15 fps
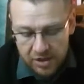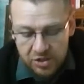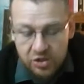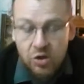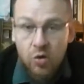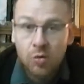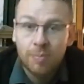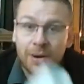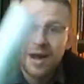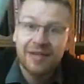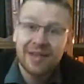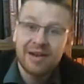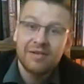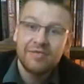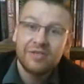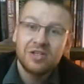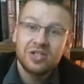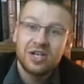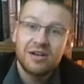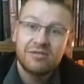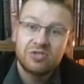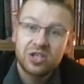So by the end of this
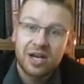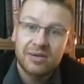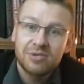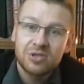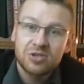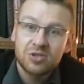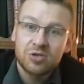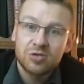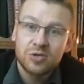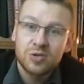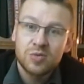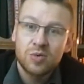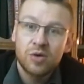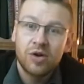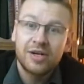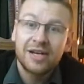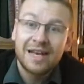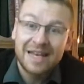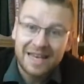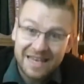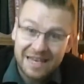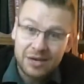year, if James has stuck to his word,
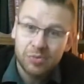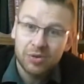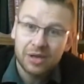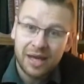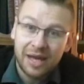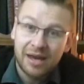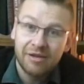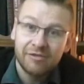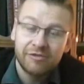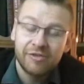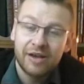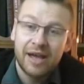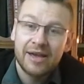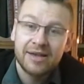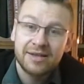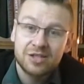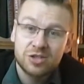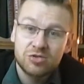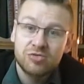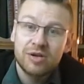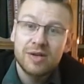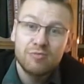he will have
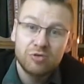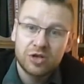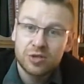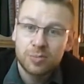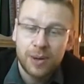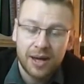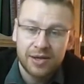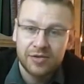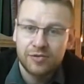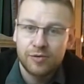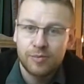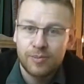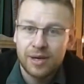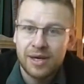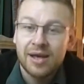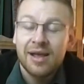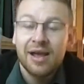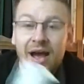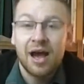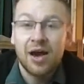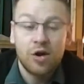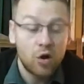extreme respect from me
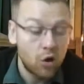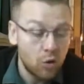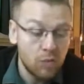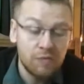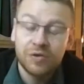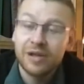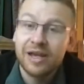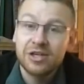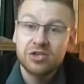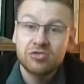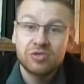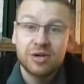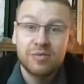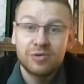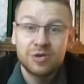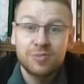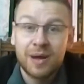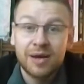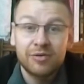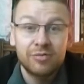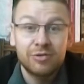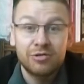and hopefully extreme
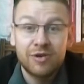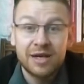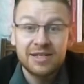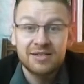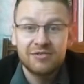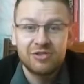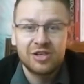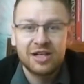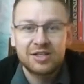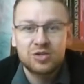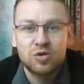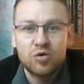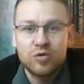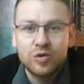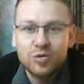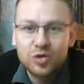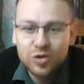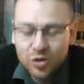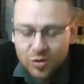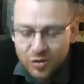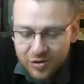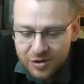respect from the rest of the Naturiu
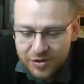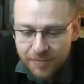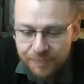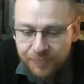students.